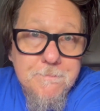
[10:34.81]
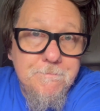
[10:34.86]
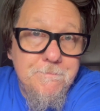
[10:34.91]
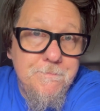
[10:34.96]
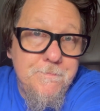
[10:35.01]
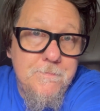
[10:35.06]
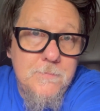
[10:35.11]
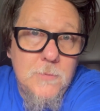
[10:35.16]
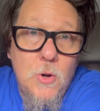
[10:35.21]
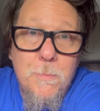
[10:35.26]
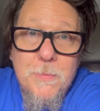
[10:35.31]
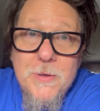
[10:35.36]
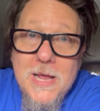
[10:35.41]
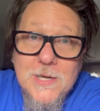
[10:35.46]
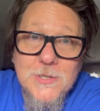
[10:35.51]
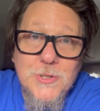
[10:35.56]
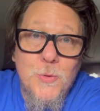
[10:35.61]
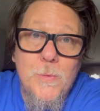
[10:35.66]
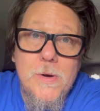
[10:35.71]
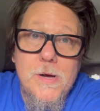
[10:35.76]
Hope you
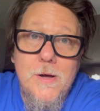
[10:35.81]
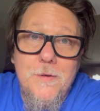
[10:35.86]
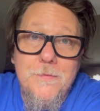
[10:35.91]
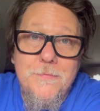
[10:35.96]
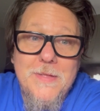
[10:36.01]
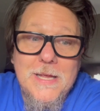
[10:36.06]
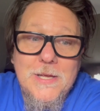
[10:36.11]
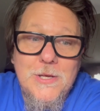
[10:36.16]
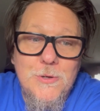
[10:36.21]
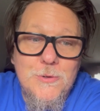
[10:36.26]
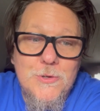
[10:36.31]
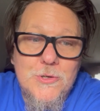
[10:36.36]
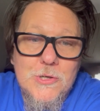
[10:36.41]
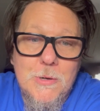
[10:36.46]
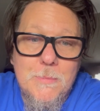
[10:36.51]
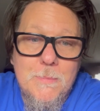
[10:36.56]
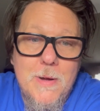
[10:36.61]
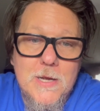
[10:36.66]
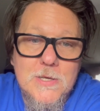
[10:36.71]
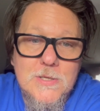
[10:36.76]
guys are well. Thank you
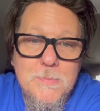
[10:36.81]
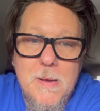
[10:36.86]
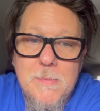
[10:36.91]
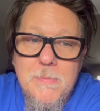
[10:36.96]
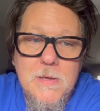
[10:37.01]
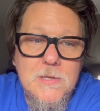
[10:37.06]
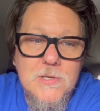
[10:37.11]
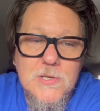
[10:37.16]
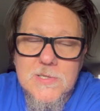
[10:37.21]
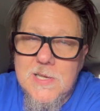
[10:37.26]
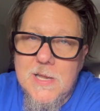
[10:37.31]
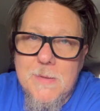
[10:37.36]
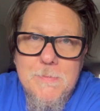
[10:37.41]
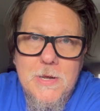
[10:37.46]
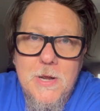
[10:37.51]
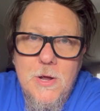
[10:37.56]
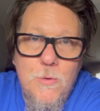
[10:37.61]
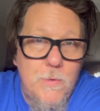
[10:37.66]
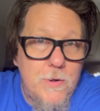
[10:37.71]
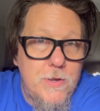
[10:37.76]
so much. Maybe just let me
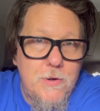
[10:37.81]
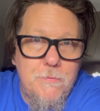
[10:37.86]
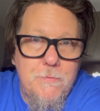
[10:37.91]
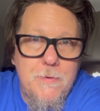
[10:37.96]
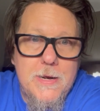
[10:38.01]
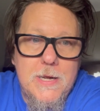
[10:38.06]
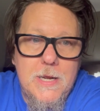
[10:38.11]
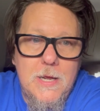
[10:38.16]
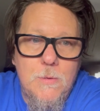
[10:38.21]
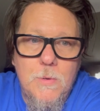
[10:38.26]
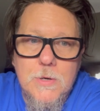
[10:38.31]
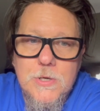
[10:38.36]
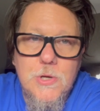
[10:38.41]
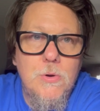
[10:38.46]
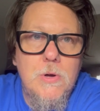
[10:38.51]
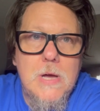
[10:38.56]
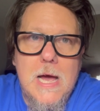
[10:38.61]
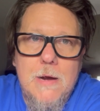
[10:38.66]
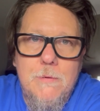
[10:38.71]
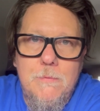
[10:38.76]
know what you're reading, what you
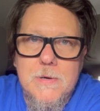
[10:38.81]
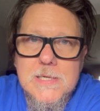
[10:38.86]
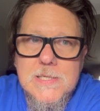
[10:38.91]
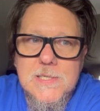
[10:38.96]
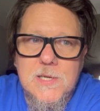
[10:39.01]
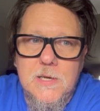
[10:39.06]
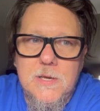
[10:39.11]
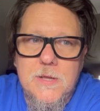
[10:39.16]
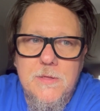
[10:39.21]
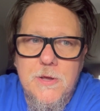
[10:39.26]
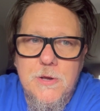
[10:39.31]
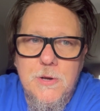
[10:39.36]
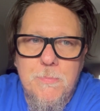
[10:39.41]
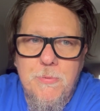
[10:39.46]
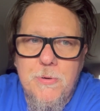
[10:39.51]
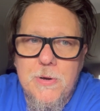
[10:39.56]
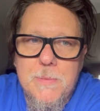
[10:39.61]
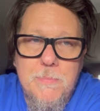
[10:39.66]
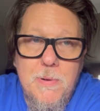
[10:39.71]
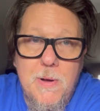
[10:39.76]
got recently that you're
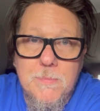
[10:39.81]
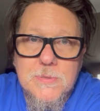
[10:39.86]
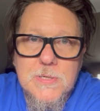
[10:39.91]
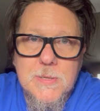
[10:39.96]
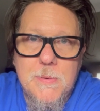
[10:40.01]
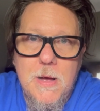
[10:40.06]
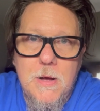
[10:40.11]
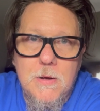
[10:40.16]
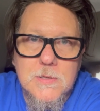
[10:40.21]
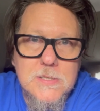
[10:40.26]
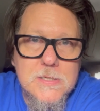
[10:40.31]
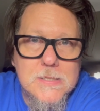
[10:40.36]
pretty pumped about.